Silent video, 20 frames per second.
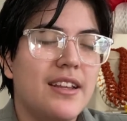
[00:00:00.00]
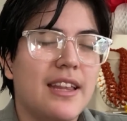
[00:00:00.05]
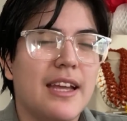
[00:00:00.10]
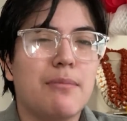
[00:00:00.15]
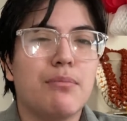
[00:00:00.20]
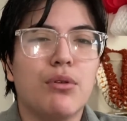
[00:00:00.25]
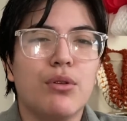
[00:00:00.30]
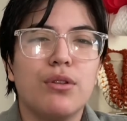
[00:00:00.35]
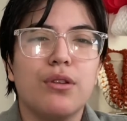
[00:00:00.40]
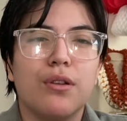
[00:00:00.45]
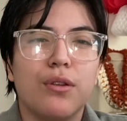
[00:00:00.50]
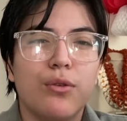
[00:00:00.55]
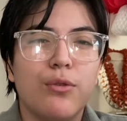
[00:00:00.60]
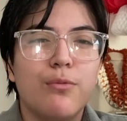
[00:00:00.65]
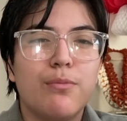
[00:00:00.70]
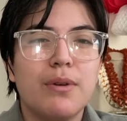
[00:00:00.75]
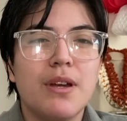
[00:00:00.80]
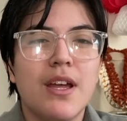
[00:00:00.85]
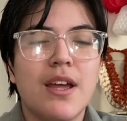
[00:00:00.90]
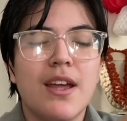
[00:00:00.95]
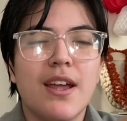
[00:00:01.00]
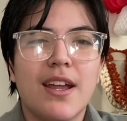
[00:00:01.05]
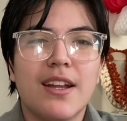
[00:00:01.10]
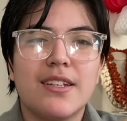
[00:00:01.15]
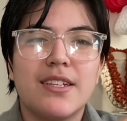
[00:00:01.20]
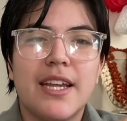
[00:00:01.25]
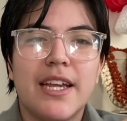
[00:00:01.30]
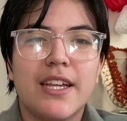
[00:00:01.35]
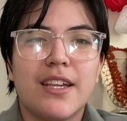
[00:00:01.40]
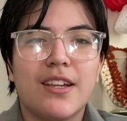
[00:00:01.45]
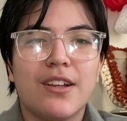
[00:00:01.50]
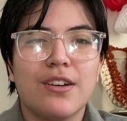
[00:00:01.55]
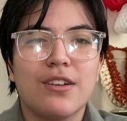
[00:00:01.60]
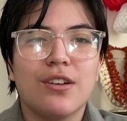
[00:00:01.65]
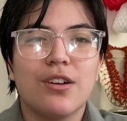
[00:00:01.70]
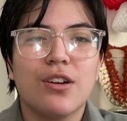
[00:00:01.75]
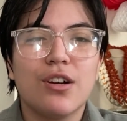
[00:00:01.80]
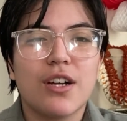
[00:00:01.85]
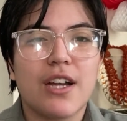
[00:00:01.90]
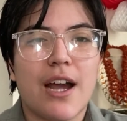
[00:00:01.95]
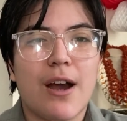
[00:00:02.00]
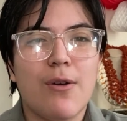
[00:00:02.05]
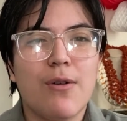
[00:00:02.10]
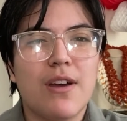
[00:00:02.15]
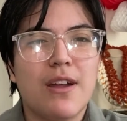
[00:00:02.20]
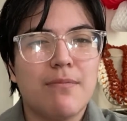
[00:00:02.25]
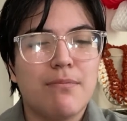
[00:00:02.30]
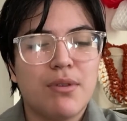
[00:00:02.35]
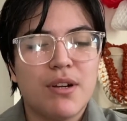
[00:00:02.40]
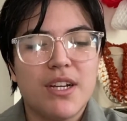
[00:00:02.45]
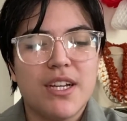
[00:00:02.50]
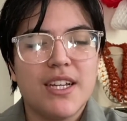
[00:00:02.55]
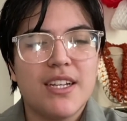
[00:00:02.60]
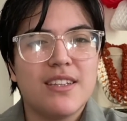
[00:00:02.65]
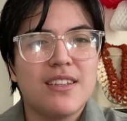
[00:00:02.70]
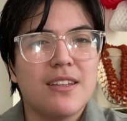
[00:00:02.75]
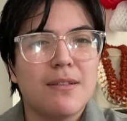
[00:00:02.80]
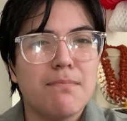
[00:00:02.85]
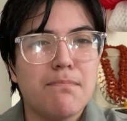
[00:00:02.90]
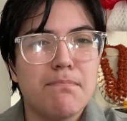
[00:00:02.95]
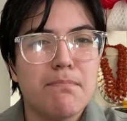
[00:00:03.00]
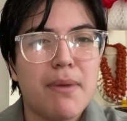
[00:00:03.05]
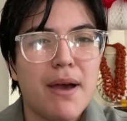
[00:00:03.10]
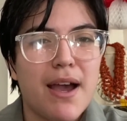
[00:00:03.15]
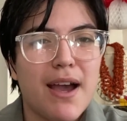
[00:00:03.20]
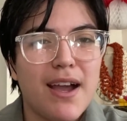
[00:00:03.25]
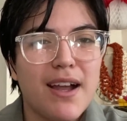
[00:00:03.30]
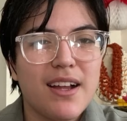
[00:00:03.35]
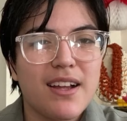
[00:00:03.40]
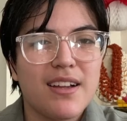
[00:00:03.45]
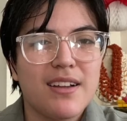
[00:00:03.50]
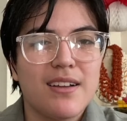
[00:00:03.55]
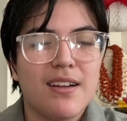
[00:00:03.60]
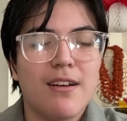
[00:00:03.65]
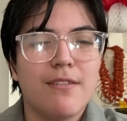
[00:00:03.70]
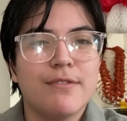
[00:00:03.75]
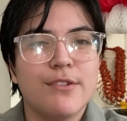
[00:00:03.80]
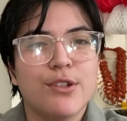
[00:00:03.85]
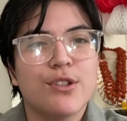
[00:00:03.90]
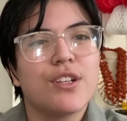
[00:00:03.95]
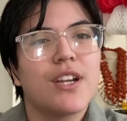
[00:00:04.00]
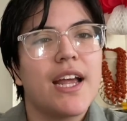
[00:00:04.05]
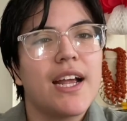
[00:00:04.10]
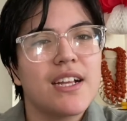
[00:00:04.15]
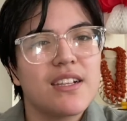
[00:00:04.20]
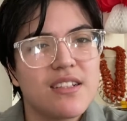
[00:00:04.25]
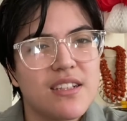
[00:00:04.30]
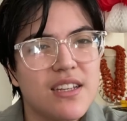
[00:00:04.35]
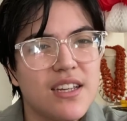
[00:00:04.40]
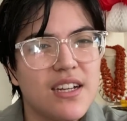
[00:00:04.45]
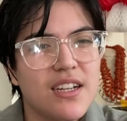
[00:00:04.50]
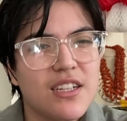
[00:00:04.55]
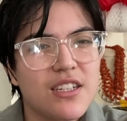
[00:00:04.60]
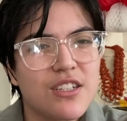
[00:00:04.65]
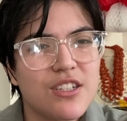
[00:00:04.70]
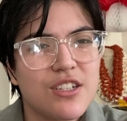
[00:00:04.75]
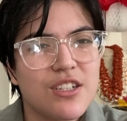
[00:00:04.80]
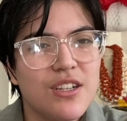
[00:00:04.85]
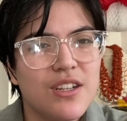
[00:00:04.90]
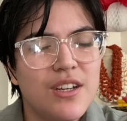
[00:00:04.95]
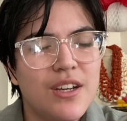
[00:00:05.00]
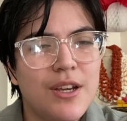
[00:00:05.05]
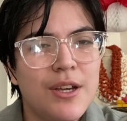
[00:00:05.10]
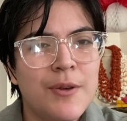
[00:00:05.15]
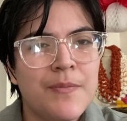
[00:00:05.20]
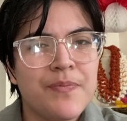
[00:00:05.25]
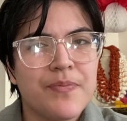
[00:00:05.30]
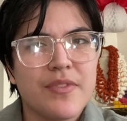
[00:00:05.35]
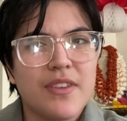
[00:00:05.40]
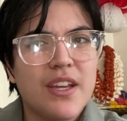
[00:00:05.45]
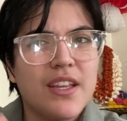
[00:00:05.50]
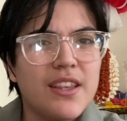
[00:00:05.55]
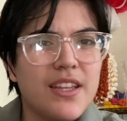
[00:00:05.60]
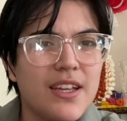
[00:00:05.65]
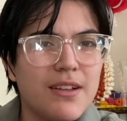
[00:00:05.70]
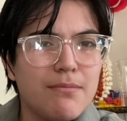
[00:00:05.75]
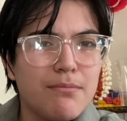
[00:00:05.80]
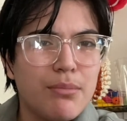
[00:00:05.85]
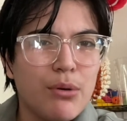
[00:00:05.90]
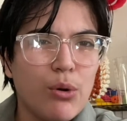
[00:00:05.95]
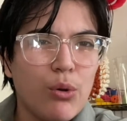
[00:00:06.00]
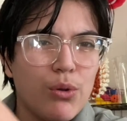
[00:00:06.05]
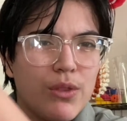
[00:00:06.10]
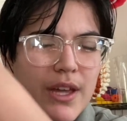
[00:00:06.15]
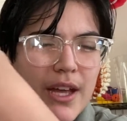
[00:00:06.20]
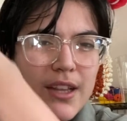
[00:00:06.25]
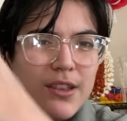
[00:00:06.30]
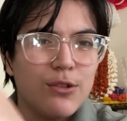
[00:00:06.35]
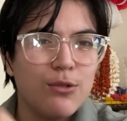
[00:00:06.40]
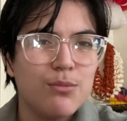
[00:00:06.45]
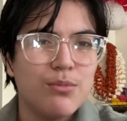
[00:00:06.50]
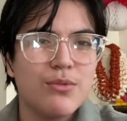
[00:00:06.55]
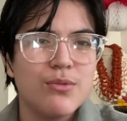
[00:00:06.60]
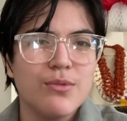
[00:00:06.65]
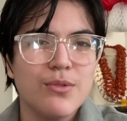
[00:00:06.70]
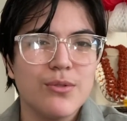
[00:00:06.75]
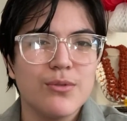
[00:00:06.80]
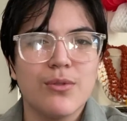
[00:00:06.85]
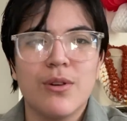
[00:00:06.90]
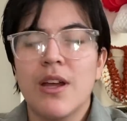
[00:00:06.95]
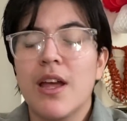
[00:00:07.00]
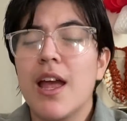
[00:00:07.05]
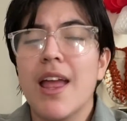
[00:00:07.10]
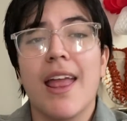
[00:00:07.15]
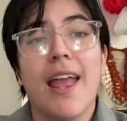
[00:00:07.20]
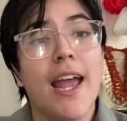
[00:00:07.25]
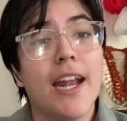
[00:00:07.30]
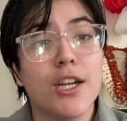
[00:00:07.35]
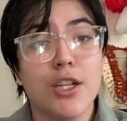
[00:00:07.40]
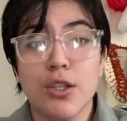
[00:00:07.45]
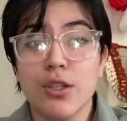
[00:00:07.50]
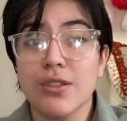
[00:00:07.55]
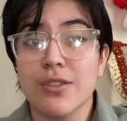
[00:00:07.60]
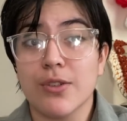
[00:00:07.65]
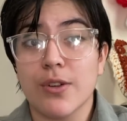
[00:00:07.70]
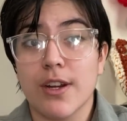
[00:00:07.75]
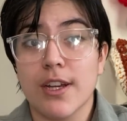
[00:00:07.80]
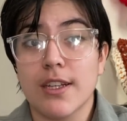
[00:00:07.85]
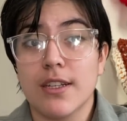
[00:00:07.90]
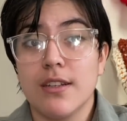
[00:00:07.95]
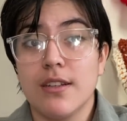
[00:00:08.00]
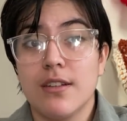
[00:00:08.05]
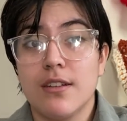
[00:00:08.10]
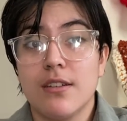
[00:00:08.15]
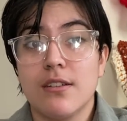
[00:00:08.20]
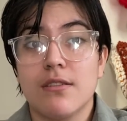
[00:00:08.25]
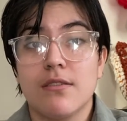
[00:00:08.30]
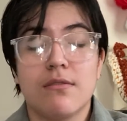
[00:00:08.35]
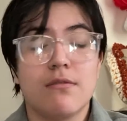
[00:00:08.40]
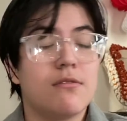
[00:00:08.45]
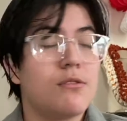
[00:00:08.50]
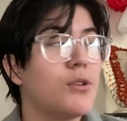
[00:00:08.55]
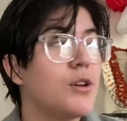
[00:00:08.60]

pull the loop, take your hook out and put it in the back of your next stitch, and then pull that loop through, and it looks great. Don't